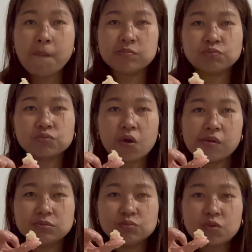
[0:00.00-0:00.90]
Tell
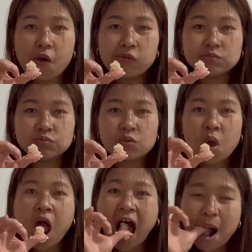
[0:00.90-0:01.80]
us on It's so
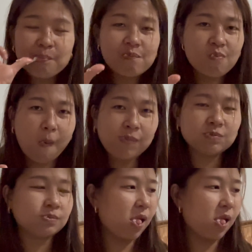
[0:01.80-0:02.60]
good. Mm.